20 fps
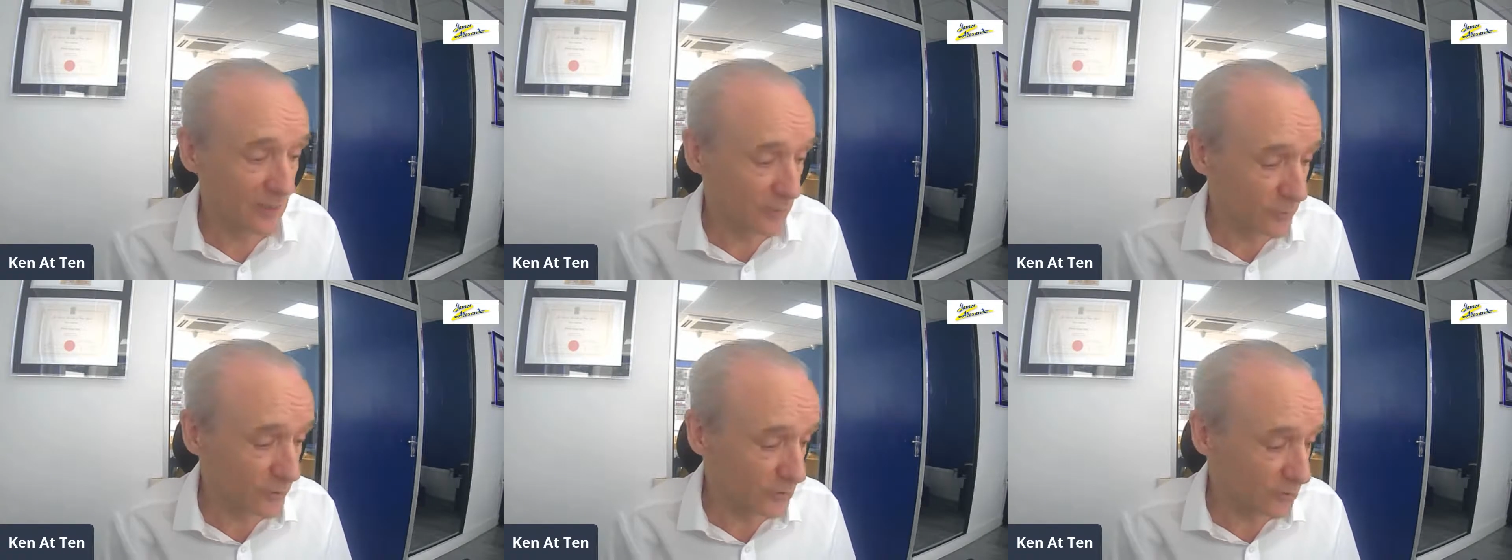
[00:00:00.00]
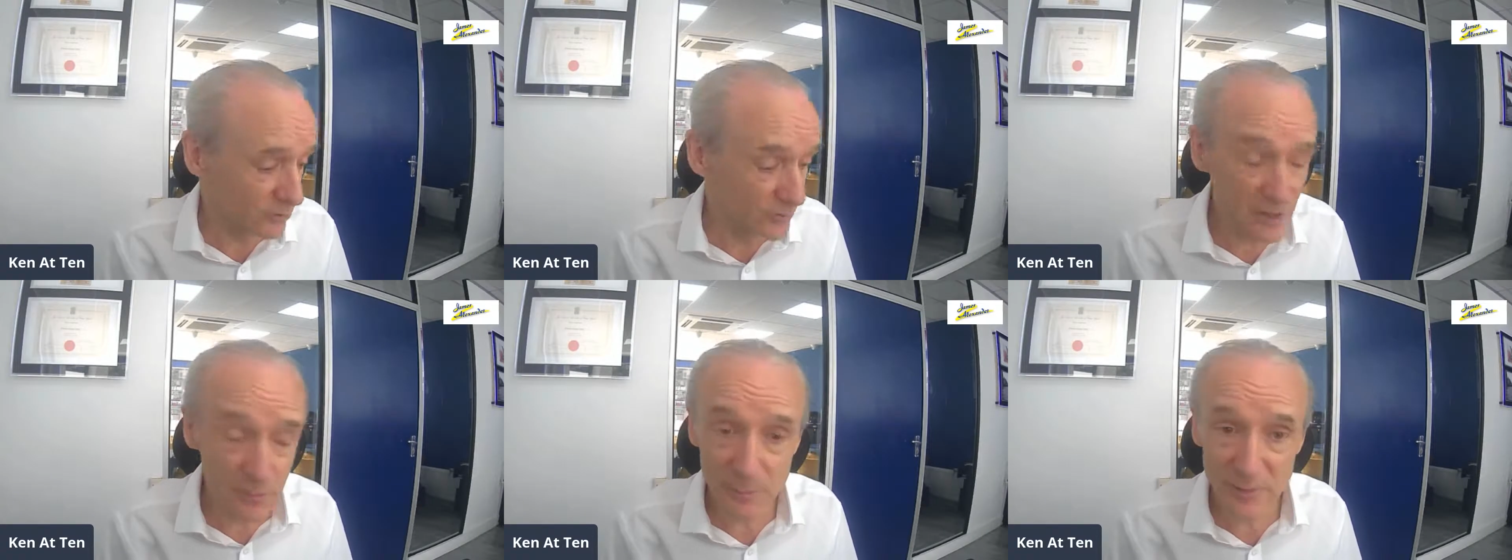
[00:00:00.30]
We've got
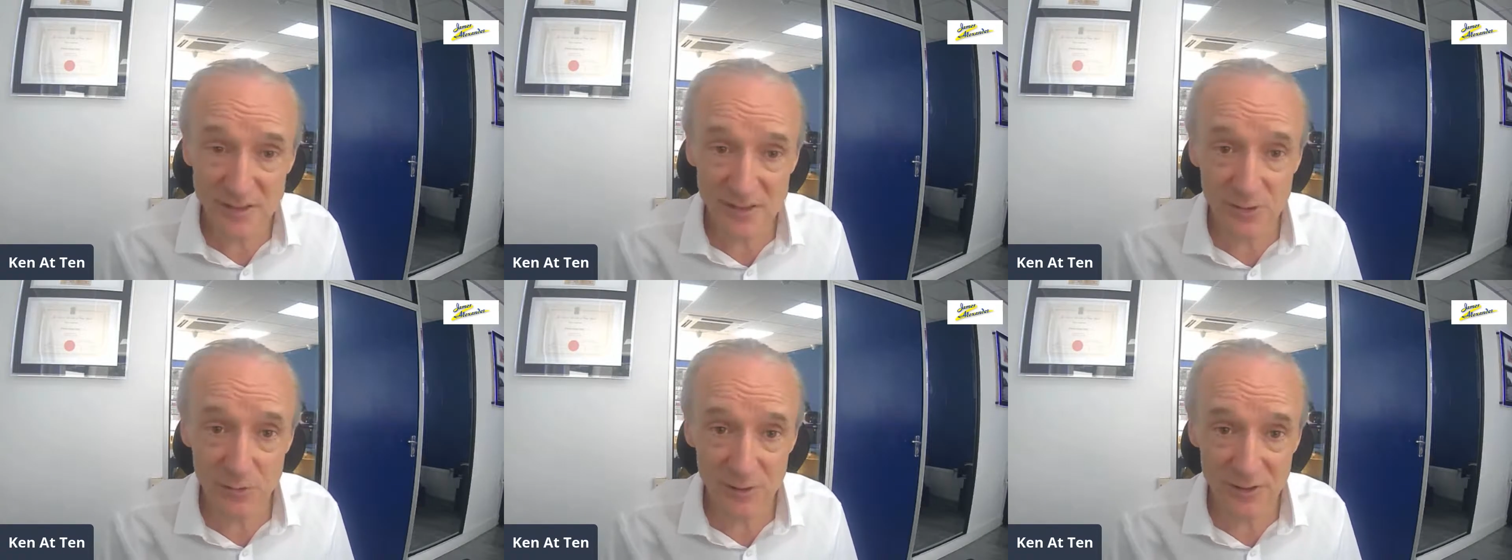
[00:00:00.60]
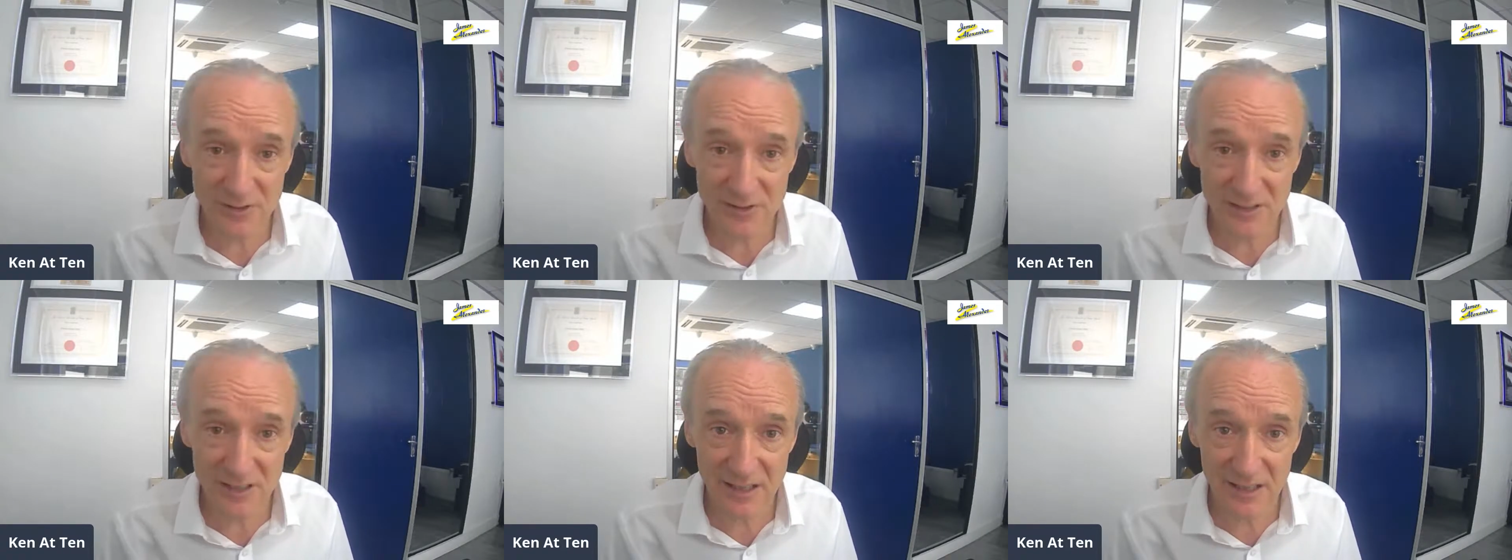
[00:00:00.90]
a really busy
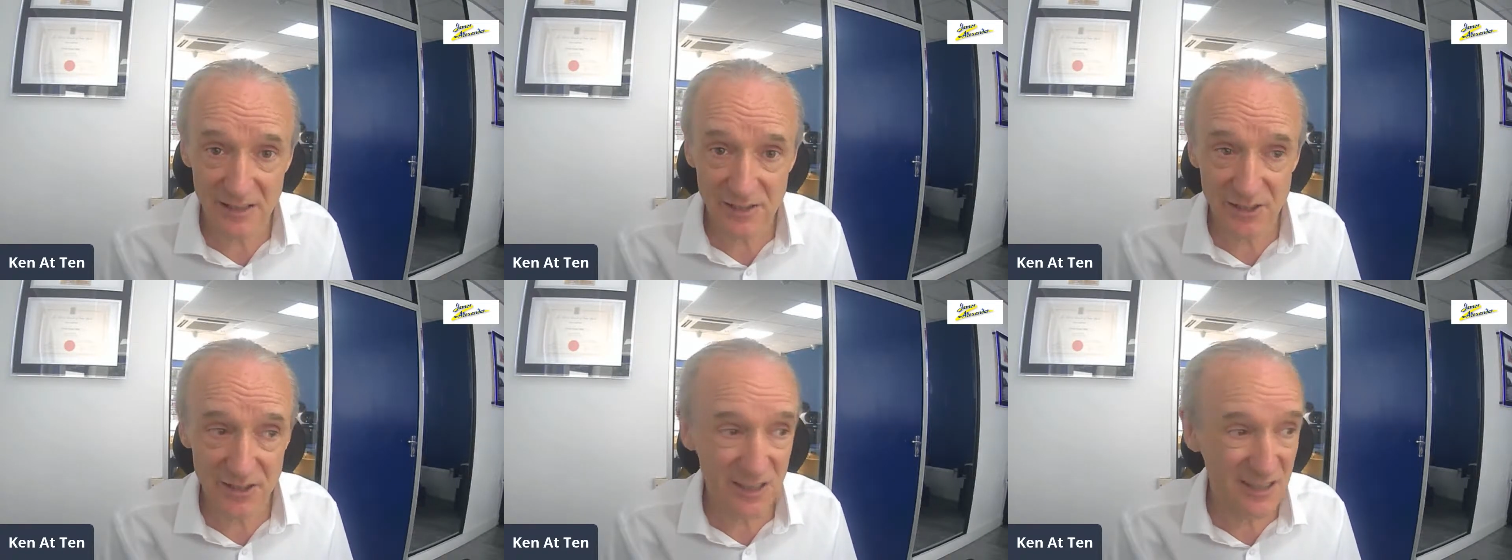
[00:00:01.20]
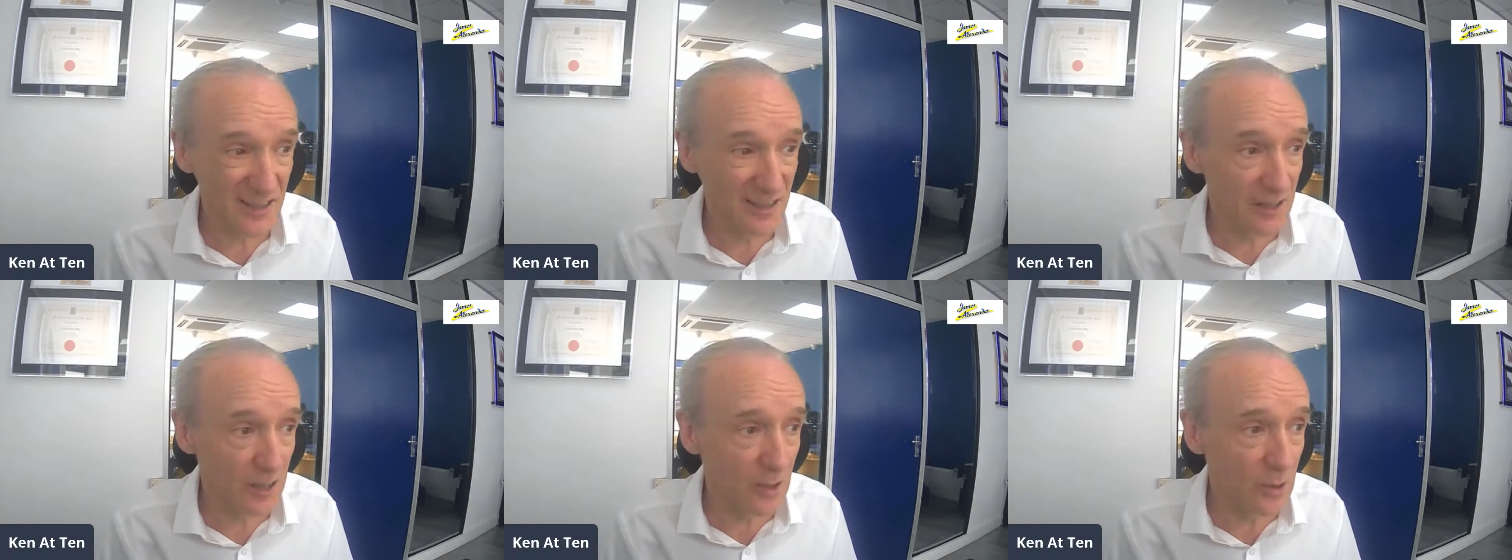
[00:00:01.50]
one today, actually,
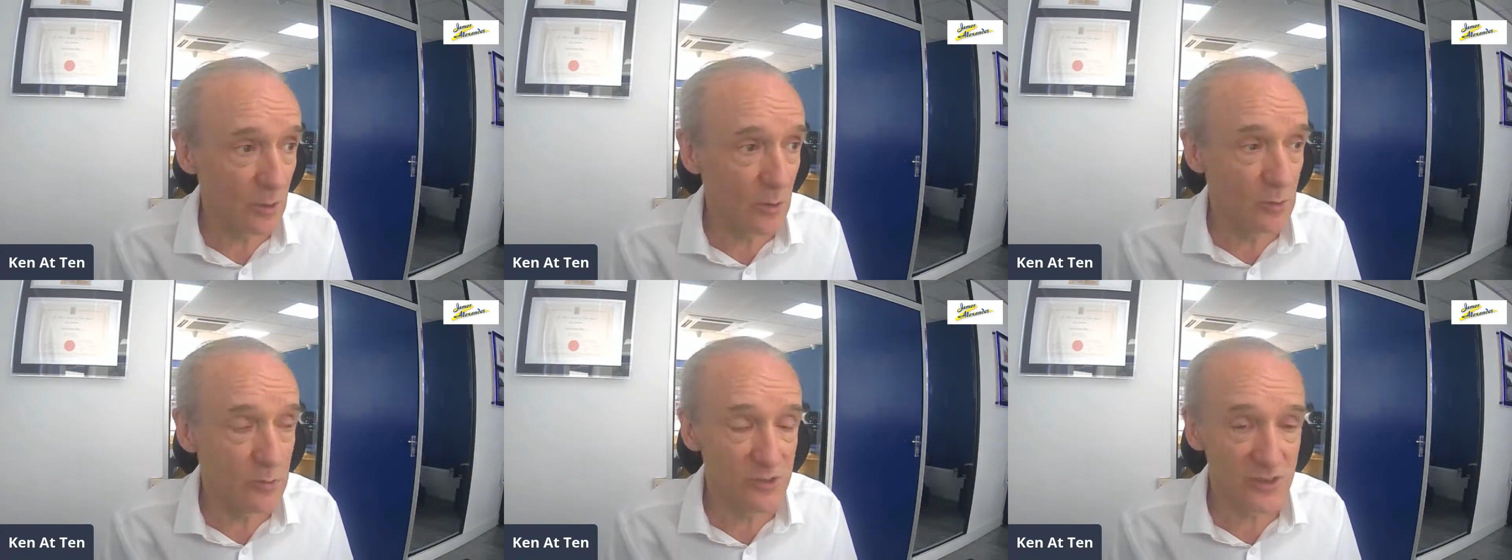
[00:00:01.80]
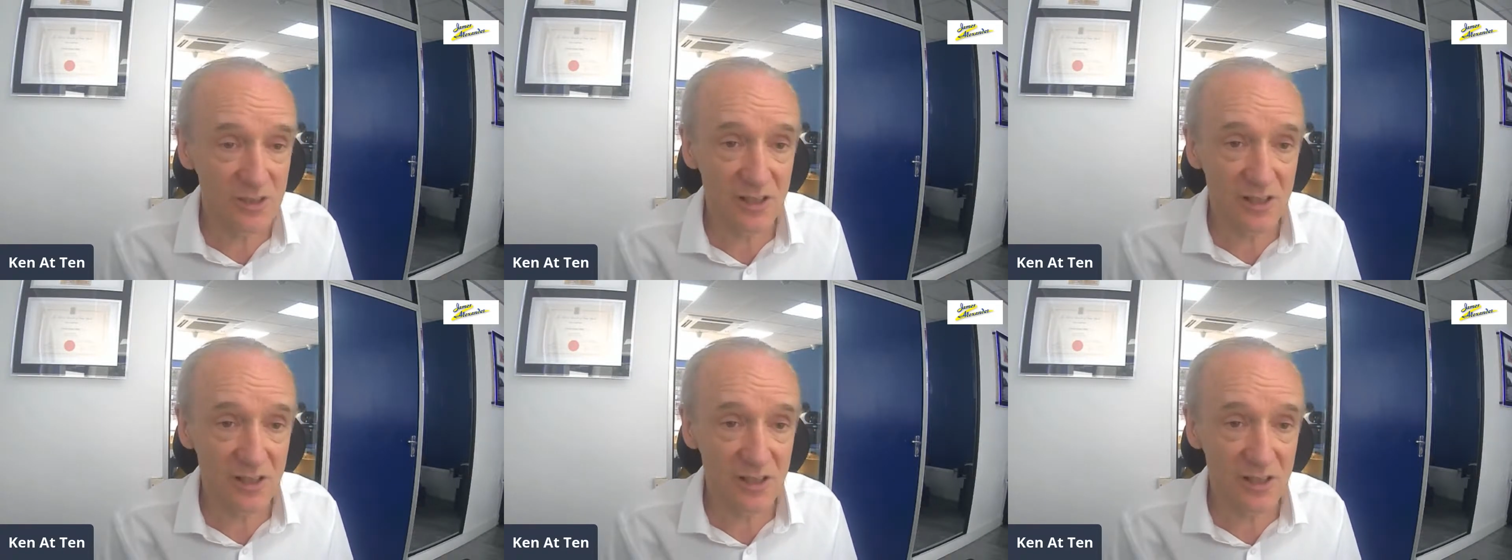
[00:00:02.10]
loads